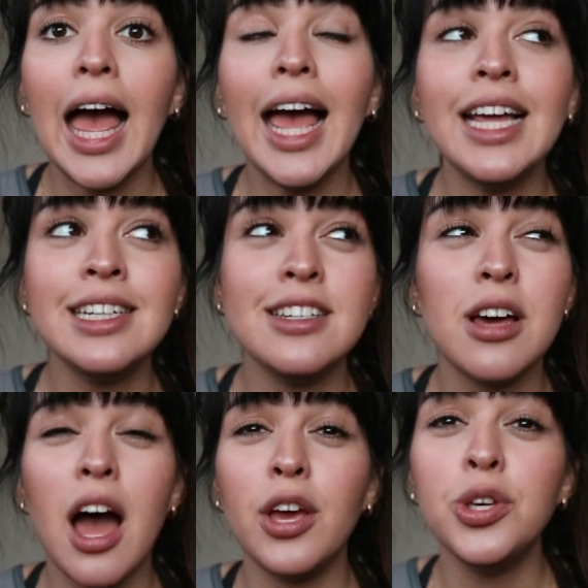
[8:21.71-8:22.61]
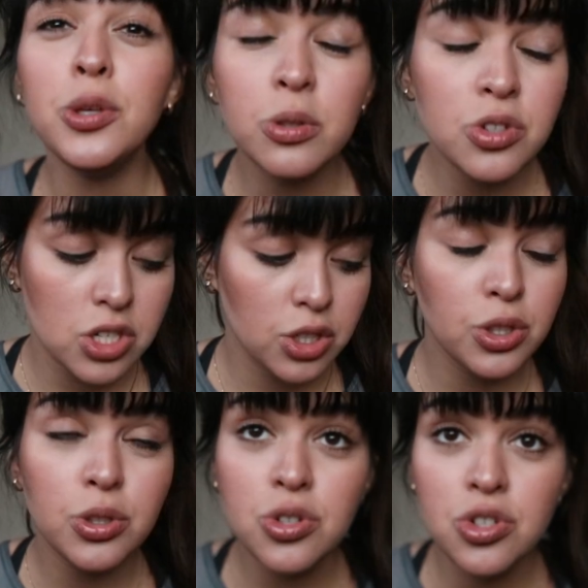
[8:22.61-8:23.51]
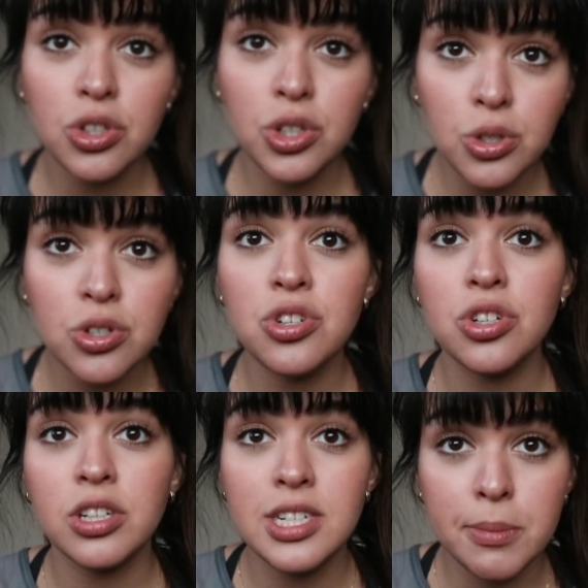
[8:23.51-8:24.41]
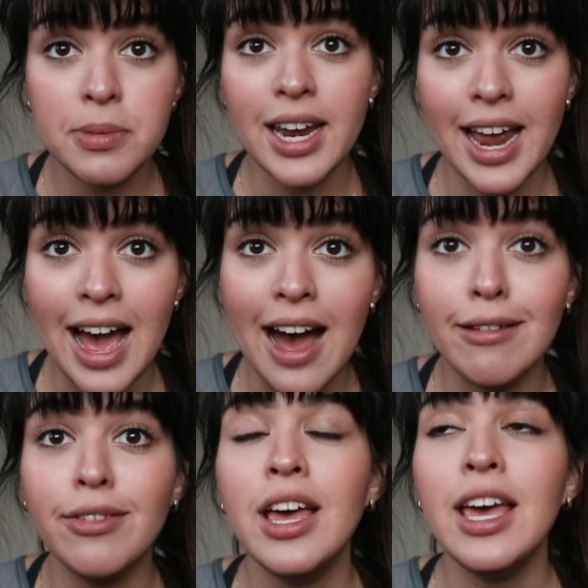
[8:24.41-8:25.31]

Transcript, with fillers: And a huge, huge, huge tip that I have